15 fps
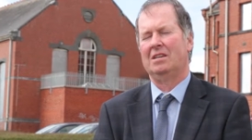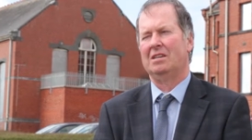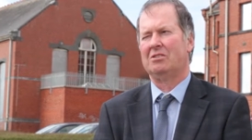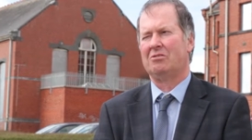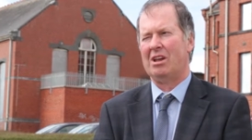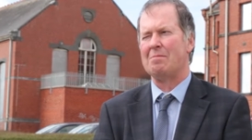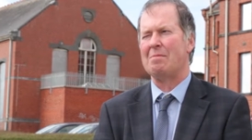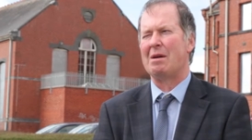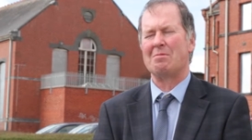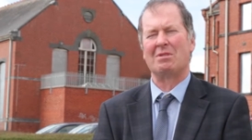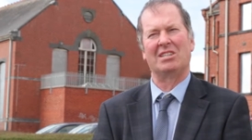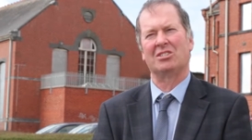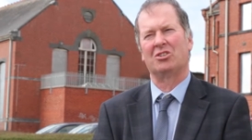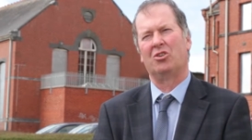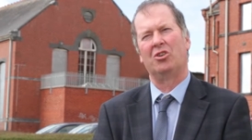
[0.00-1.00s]
great
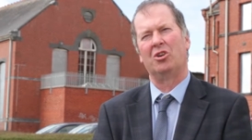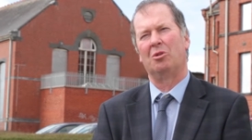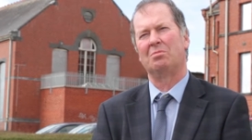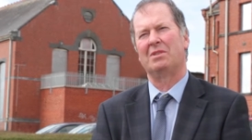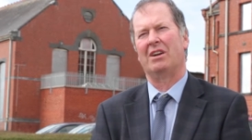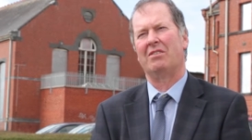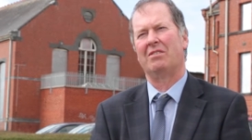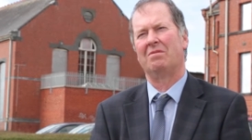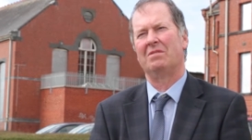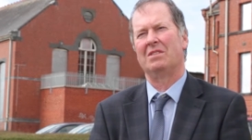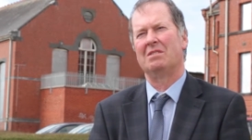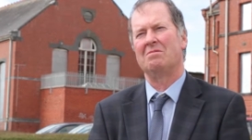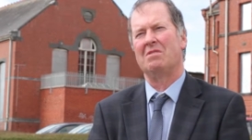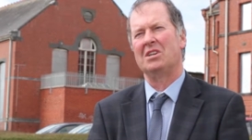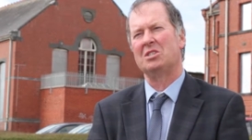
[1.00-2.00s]
memories of growing up there.
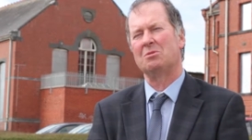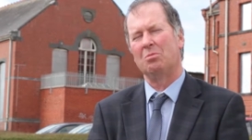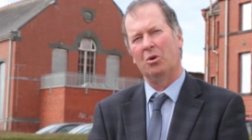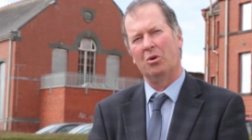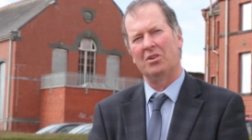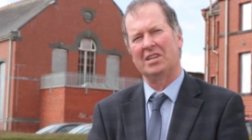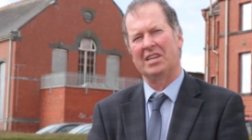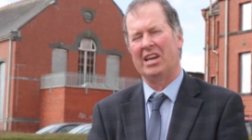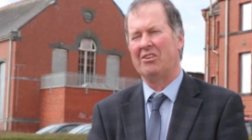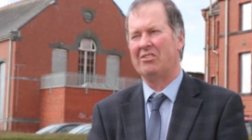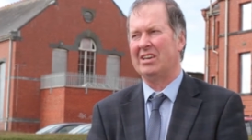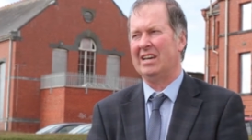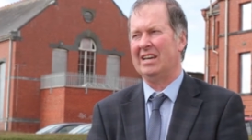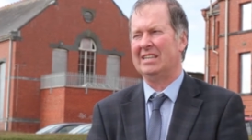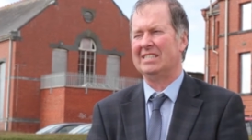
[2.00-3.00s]
Very sporting
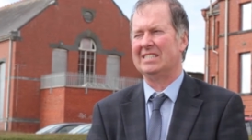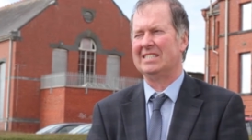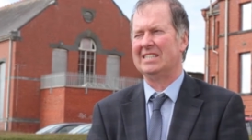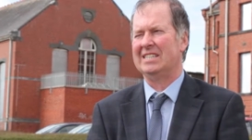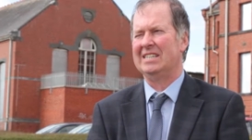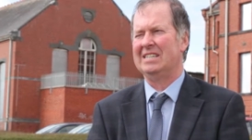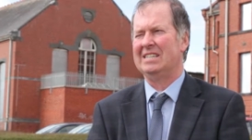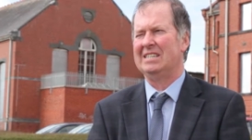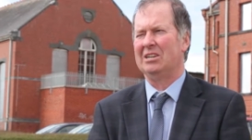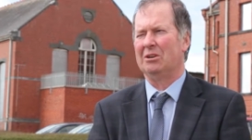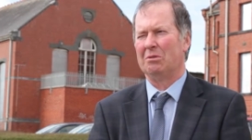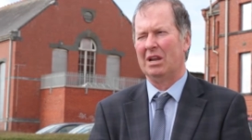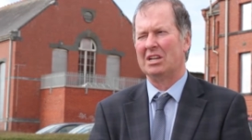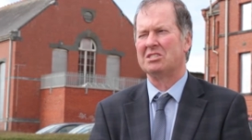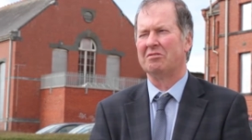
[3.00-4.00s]
area, and you know,
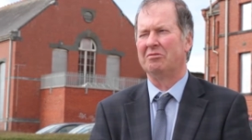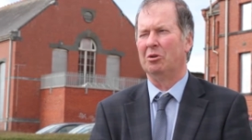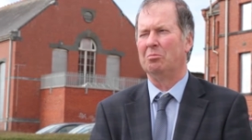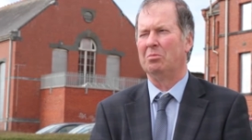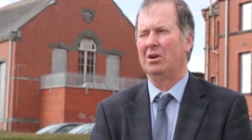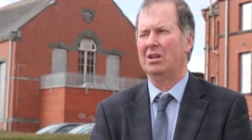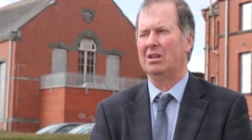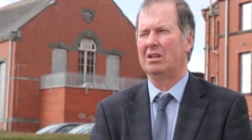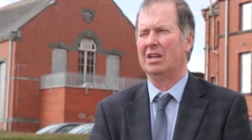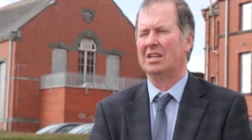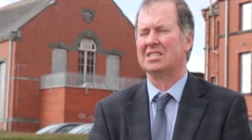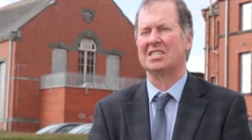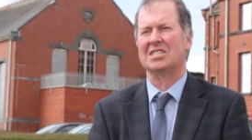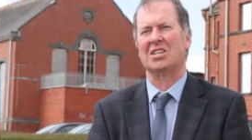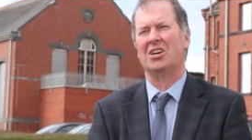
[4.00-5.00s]
lots of football,
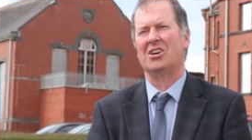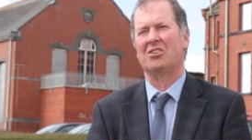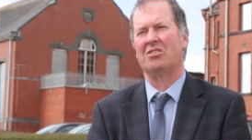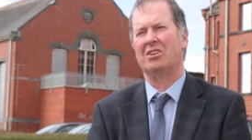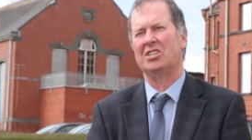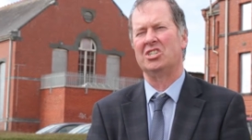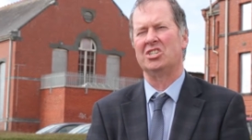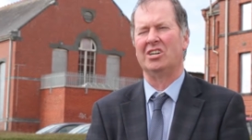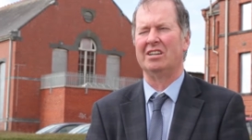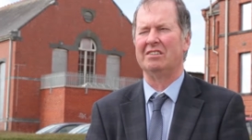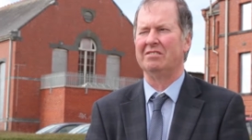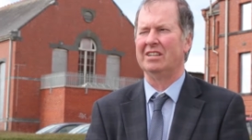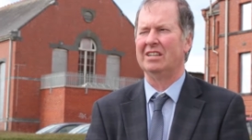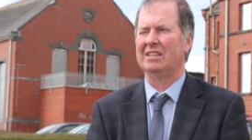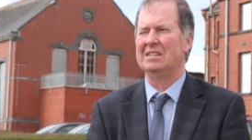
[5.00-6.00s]
lots of soccer in
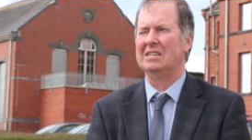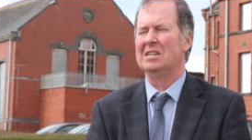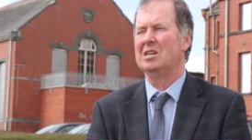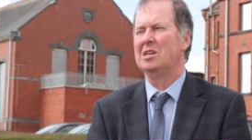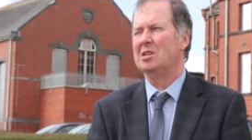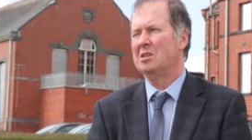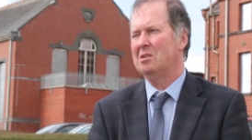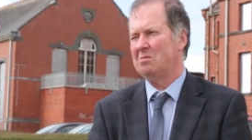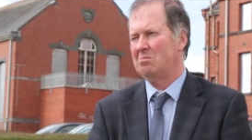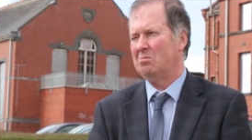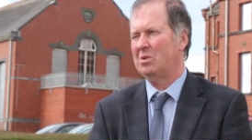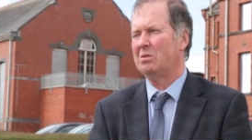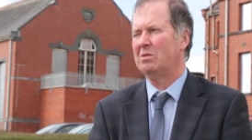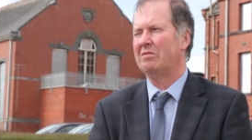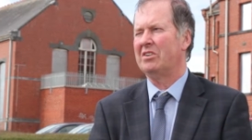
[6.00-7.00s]
Johnville.
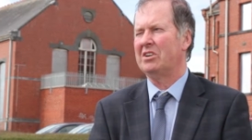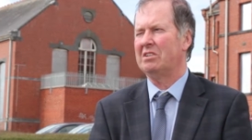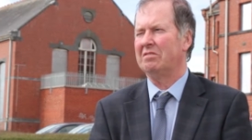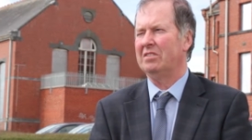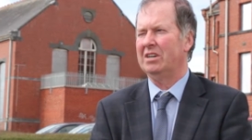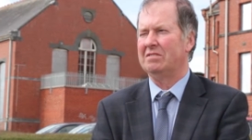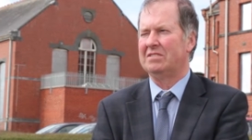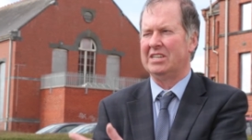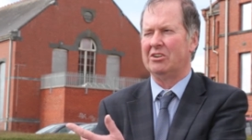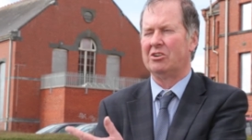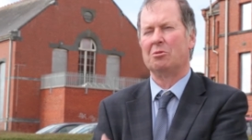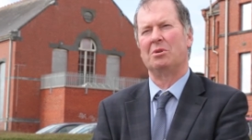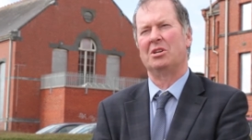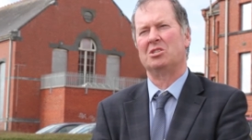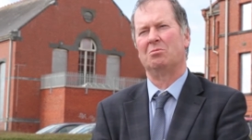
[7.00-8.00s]
We were very involved here in
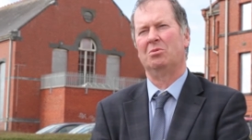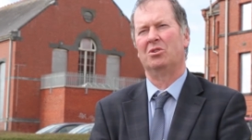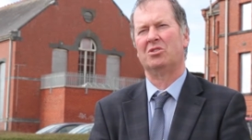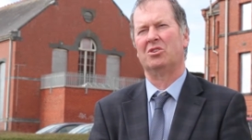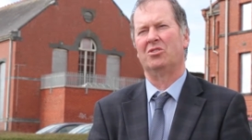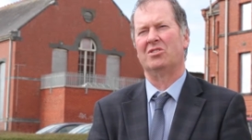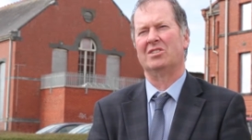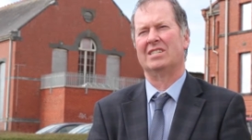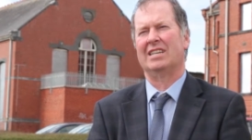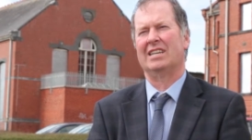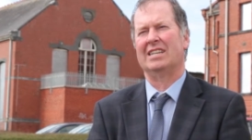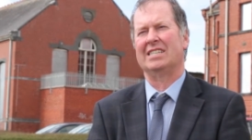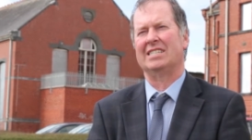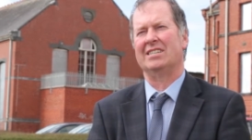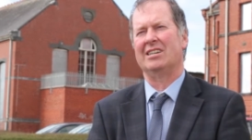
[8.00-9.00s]
the pitch and putt course
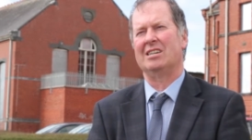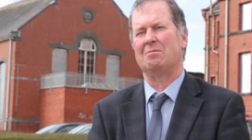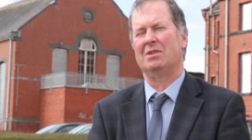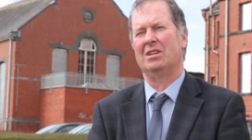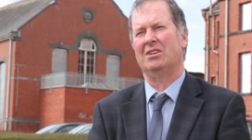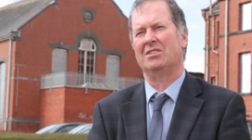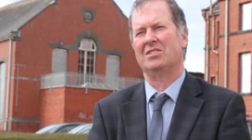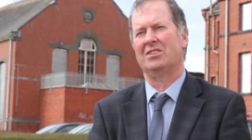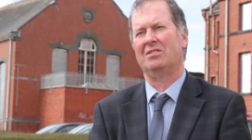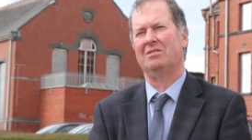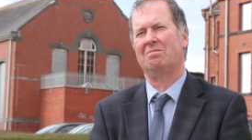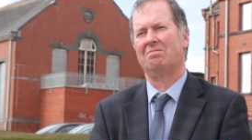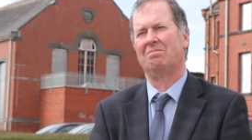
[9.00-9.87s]
at the time, you know, so...